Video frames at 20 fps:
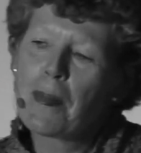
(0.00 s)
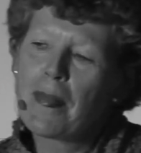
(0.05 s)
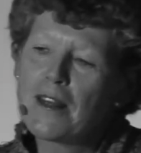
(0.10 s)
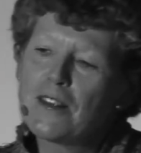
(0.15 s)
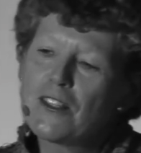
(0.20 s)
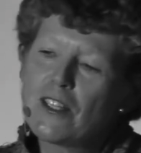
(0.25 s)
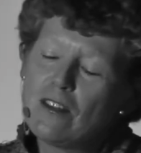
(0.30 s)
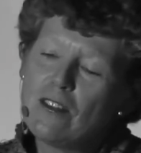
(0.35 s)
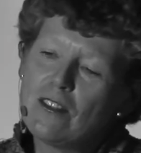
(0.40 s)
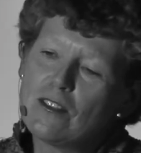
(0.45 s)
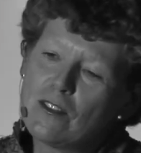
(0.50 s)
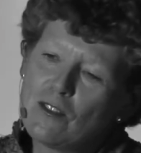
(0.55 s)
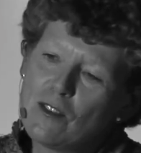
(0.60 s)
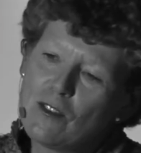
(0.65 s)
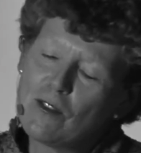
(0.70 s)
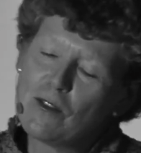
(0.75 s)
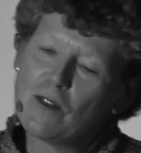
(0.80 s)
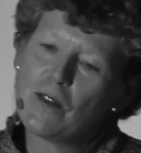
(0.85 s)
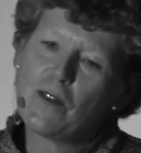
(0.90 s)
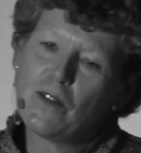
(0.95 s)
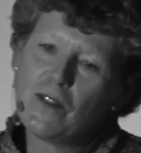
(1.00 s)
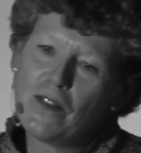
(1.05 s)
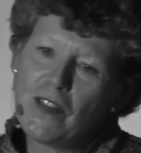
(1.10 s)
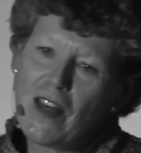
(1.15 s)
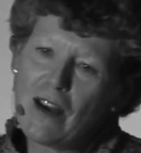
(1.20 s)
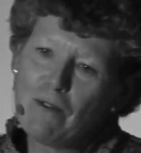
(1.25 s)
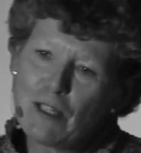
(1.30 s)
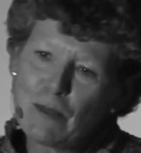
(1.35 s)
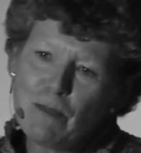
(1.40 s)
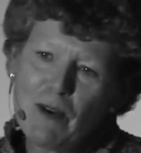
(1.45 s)
So
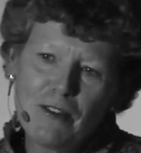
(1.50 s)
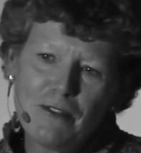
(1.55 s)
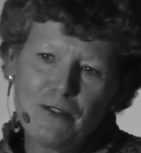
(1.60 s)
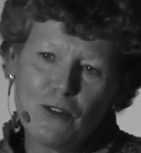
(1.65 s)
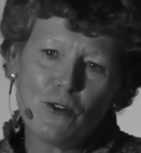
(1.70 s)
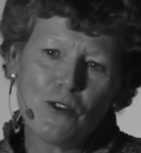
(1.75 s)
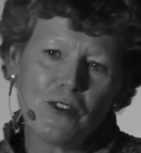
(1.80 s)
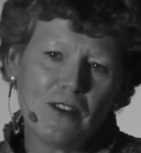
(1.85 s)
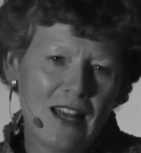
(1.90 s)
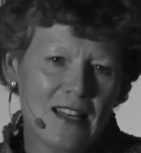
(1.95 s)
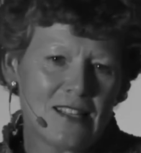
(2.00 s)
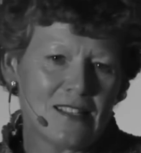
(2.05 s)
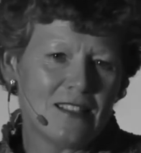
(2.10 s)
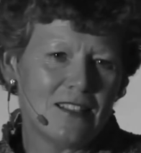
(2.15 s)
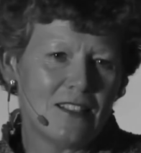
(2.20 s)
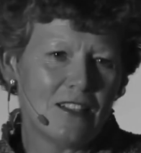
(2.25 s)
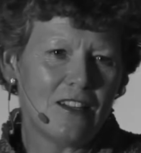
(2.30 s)
that was my fourth lesson.